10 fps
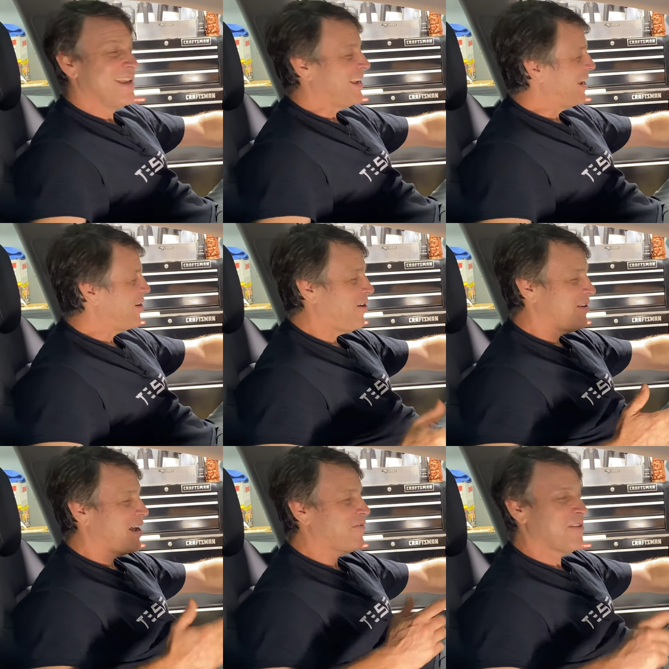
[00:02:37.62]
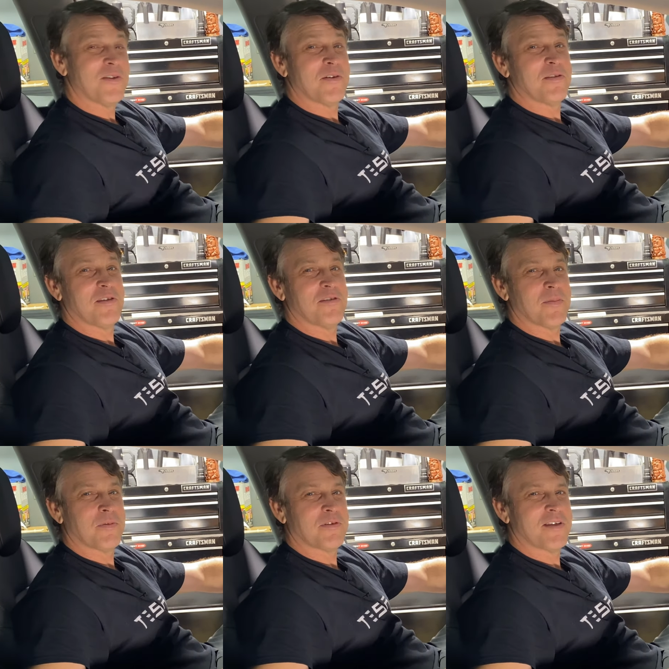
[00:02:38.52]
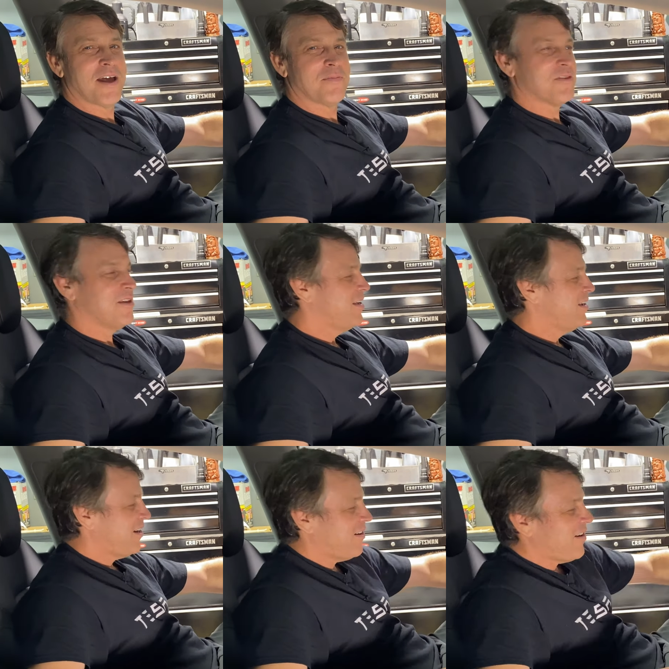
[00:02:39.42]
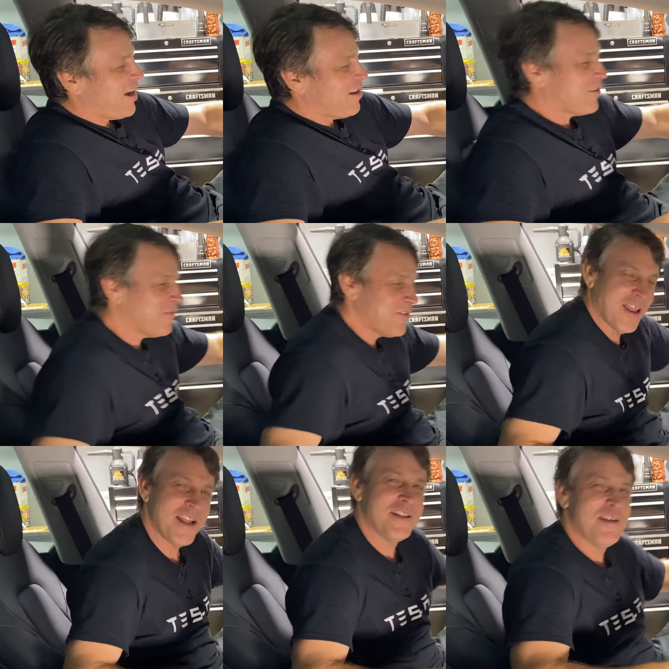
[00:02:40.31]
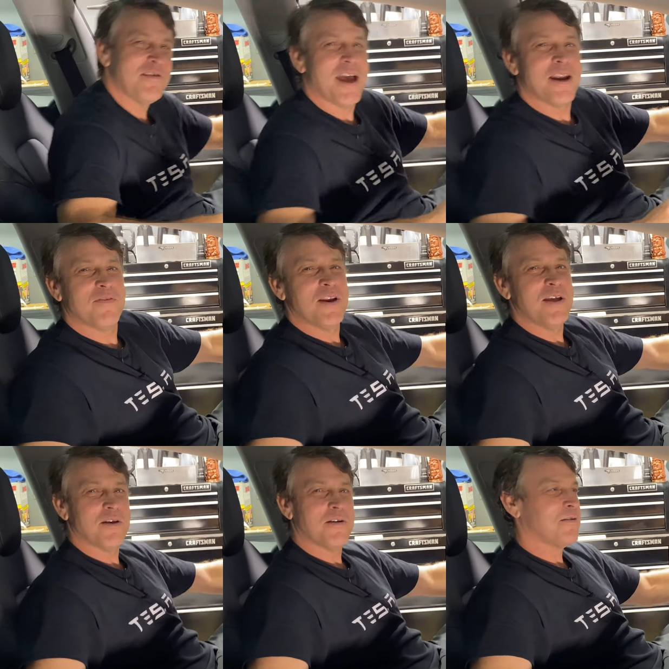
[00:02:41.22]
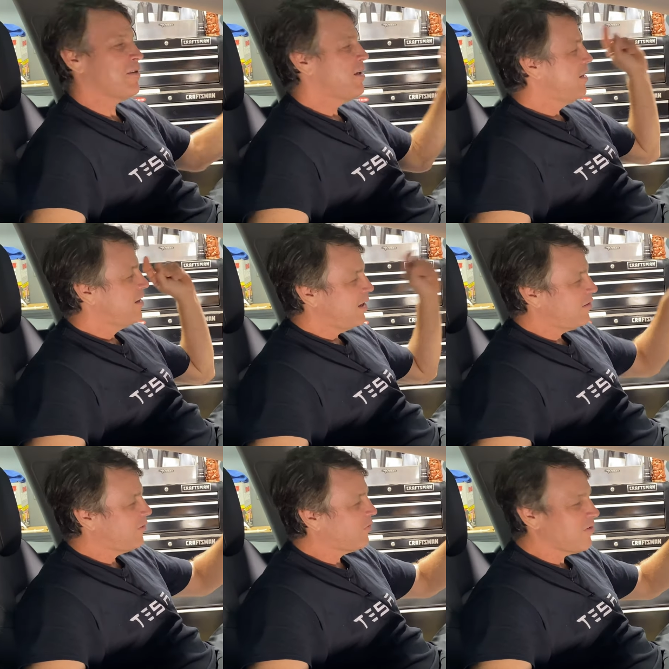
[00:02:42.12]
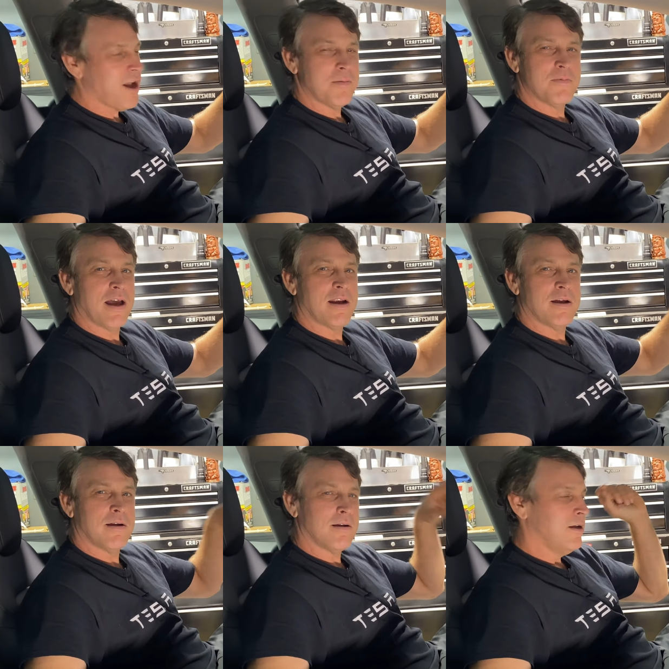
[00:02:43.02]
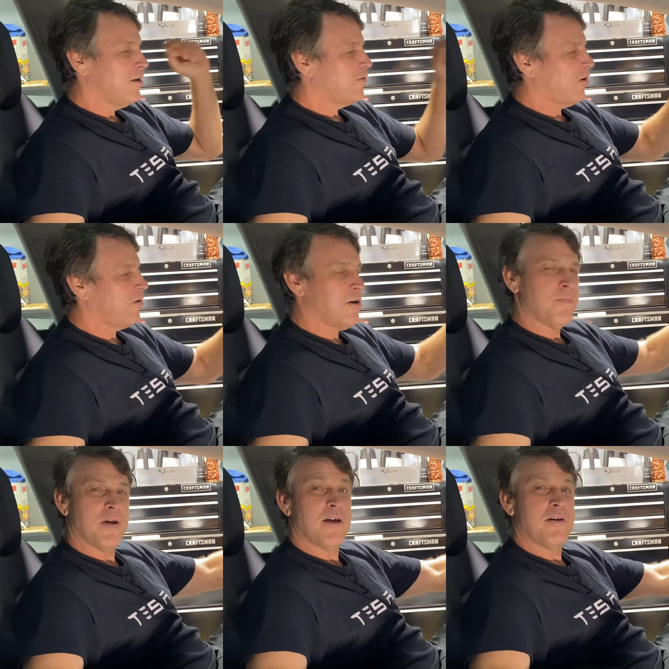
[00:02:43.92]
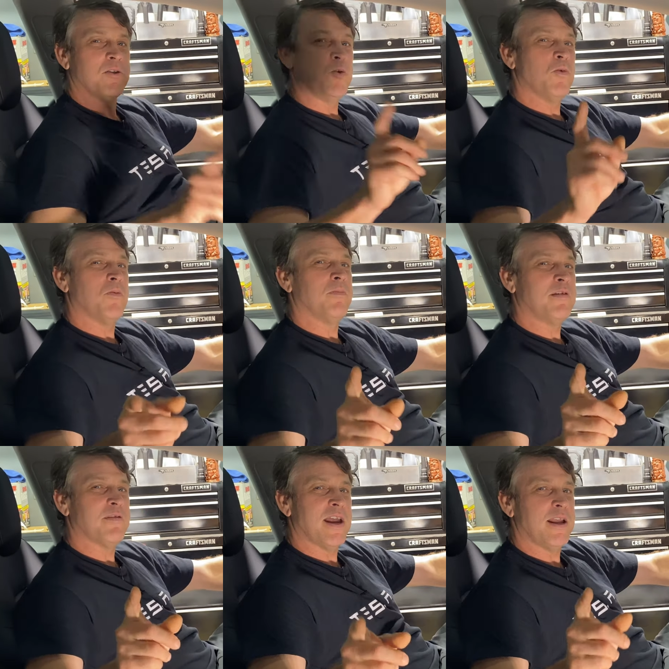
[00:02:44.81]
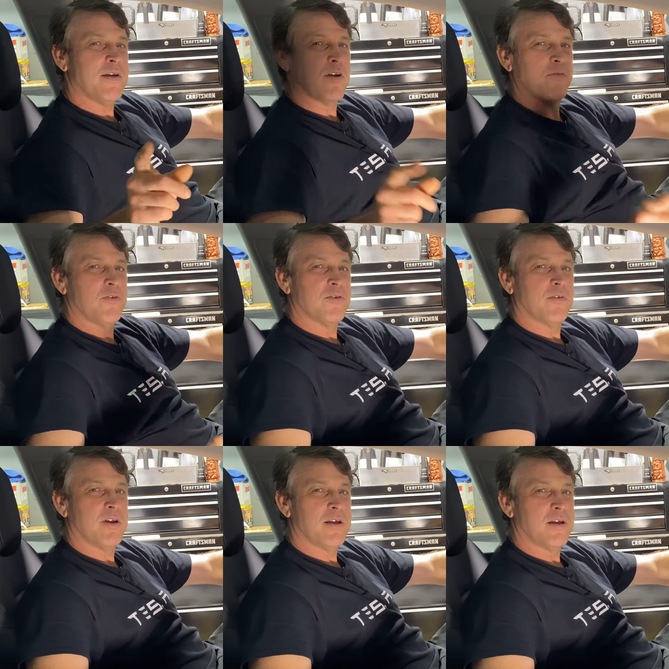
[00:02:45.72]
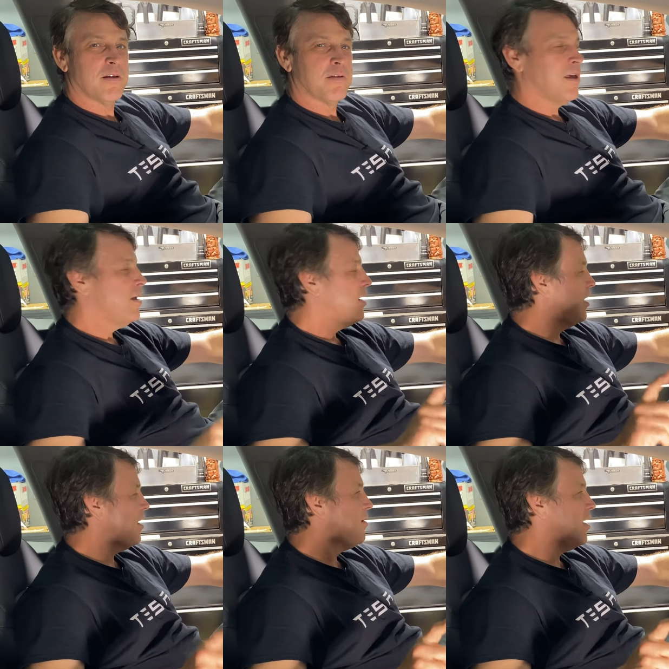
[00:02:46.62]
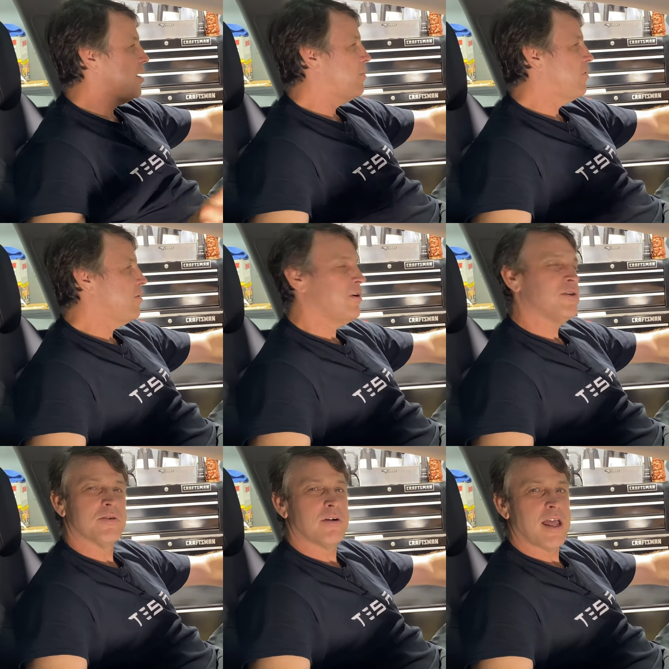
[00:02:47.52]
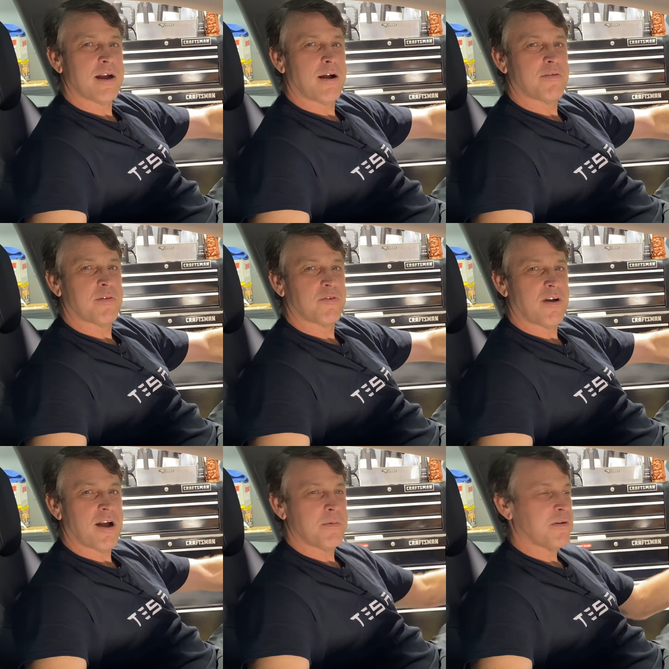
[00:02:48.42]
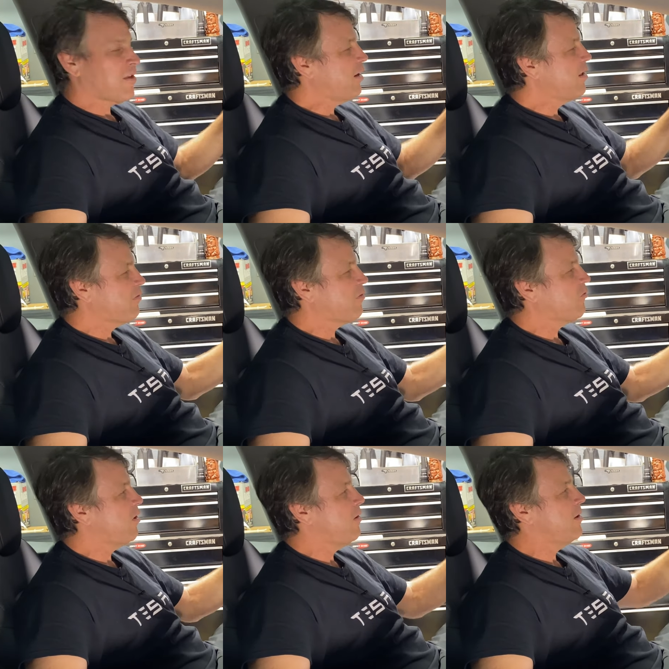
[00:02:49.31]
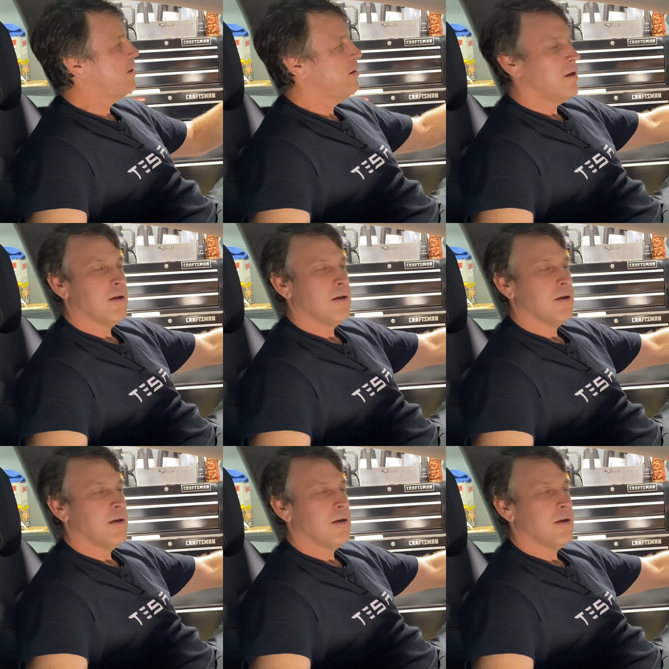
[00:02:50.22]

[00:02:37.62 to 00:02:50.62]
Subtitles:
And all you have to do is these simple steps. All right, so if you like these kind of videos, hit subscribe down here, turn on the bell, and you won't miss any of our future videos. And I'll tell you, boy, we sure like our subscribers. The list is growing.